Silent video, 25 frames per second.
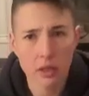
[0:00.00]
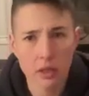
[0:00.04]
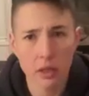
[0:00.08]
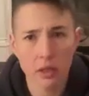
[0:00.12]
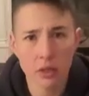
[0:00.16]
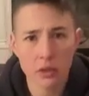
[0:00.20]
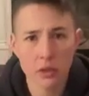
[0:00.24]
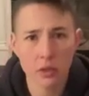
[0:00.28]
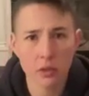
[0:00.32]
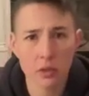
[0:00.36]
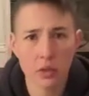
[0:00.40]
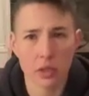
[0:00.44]
and it's
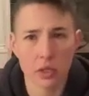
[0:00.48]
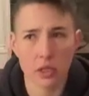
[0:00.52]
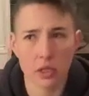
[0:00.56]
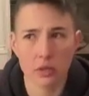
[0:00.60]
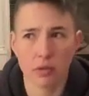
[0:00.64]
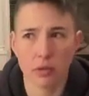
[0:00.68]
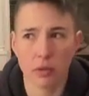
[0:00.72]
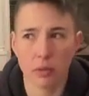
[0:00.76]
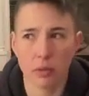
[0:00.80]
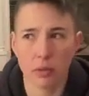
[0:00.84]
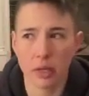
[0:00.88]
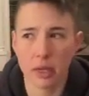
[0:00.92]
also
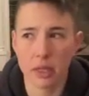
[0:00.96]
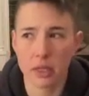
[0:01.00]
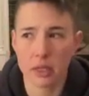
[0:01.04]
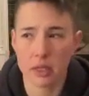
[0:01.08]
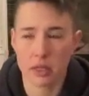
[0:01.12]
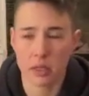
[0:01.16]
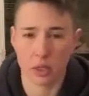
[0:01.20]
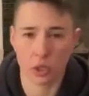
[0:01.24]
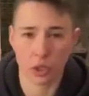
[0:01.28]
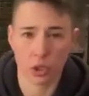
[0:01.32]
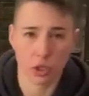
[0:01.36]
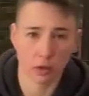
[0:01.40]
just for me,
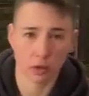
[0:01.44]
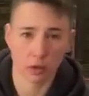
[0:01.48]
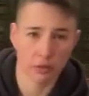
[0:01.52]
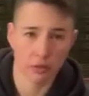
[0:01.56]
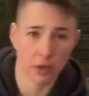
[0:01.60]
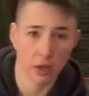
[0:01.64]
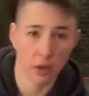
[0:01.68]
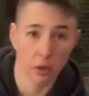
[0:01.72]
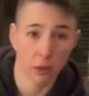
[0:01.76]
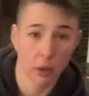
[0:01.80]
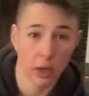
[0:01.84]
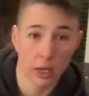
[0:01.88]
it's a
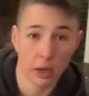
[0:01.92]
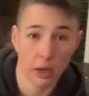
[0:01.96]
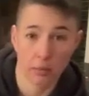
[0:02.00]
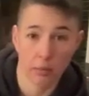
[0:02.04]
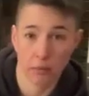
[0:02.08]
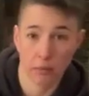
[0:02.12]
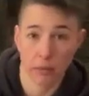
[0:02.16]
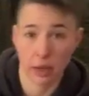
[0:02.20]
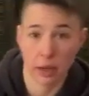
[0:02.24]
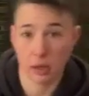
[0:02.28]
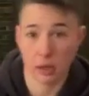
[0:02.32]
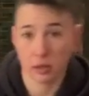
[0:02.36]
shifting weight
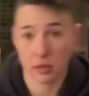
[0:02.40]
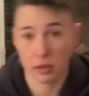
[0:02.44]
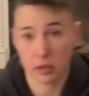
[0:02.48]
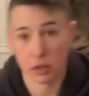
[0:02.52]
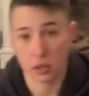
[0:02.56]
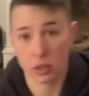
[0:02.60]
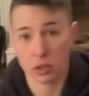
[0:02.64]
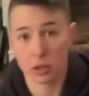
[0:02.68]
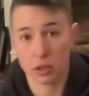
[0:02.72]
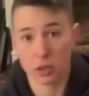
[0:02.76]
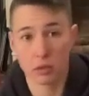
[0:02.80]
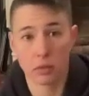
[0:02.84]
and balance
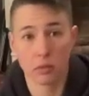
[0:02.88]
issue.